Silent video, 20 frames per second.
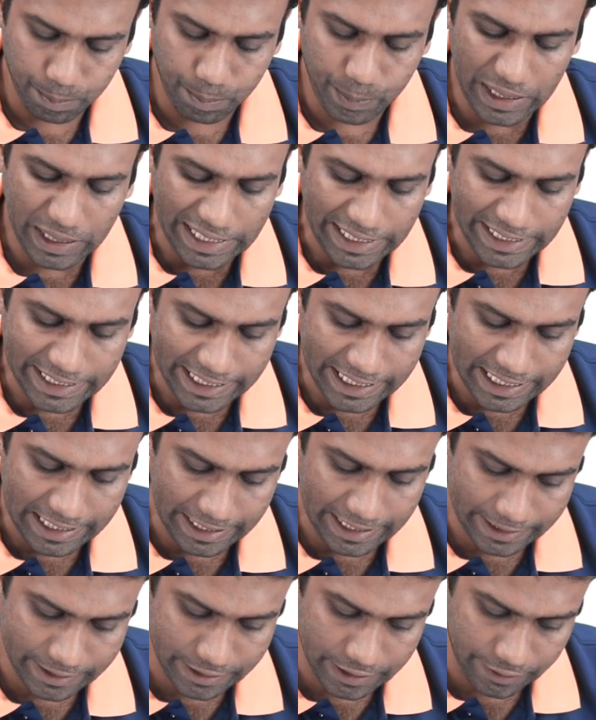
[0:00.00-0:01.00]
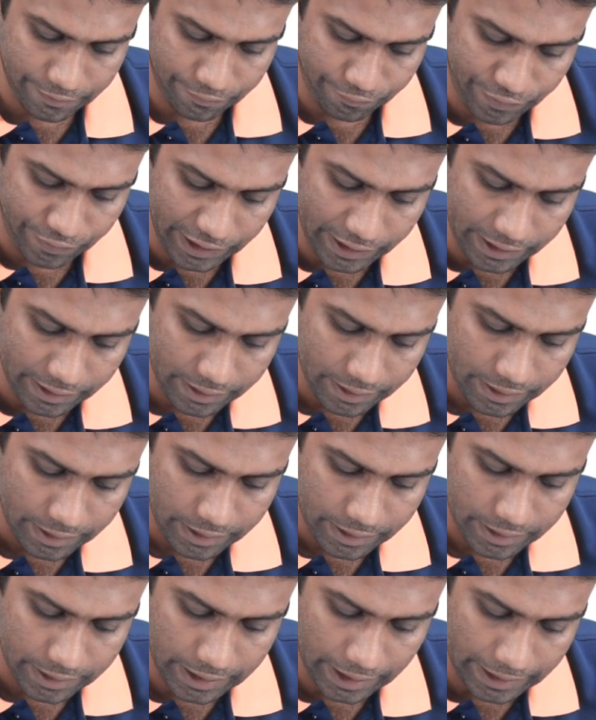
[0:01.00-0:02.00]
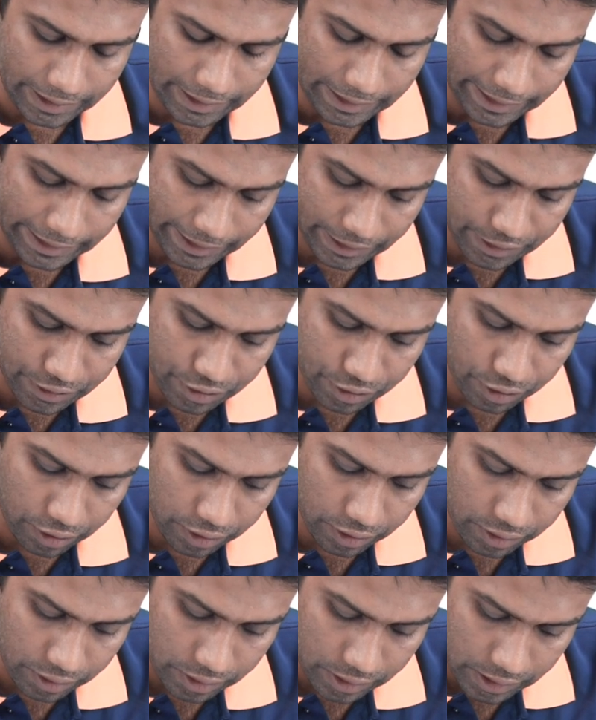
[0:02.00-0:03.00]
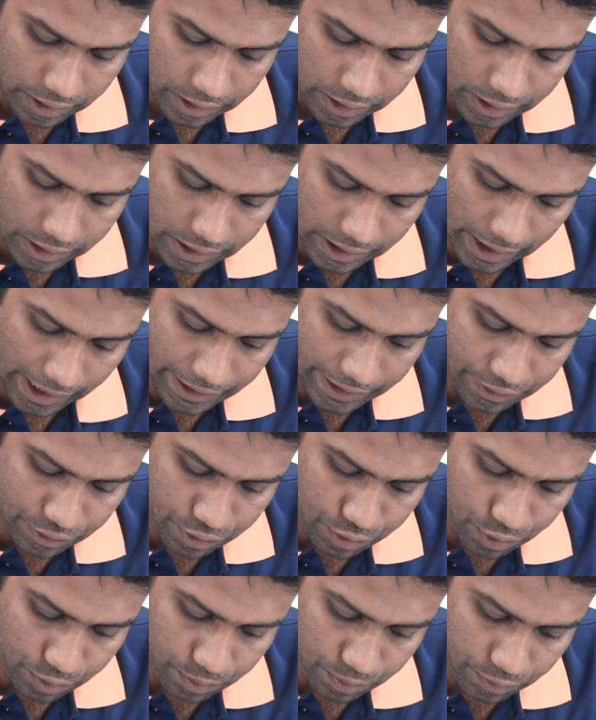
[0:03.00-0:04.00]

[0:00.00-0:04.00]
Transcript: built-in electric field the electron tries to